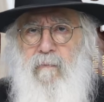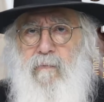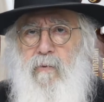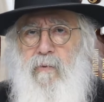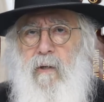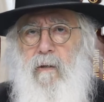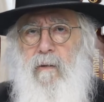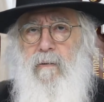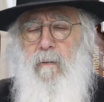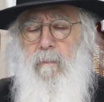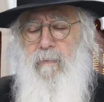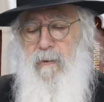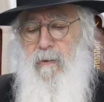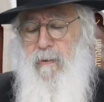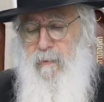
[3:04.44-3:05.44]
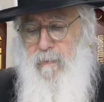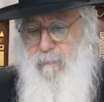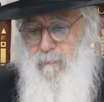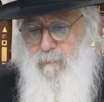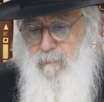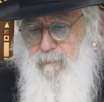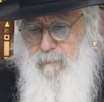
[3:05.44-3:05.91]
to tell you something.
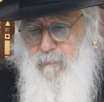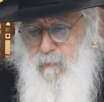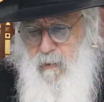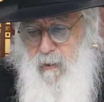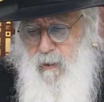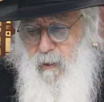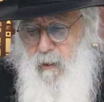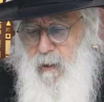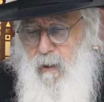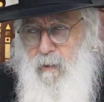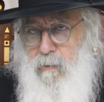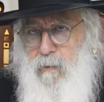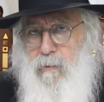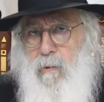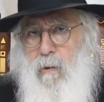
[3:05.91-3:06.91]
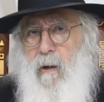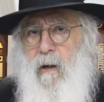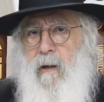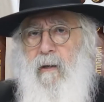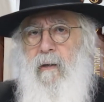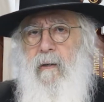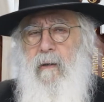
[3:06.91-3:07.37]
The Torah
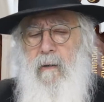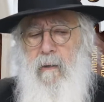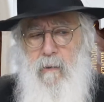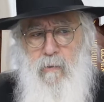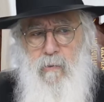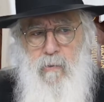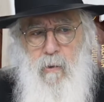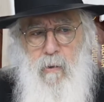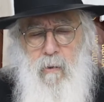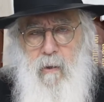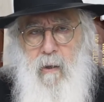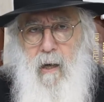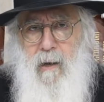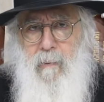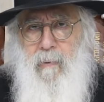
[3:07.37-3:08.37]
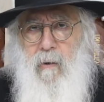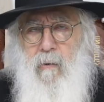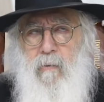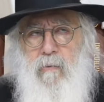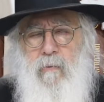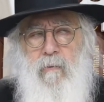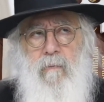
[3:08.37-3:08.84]
here talk
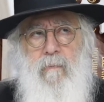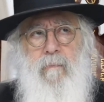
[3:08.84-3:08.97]
about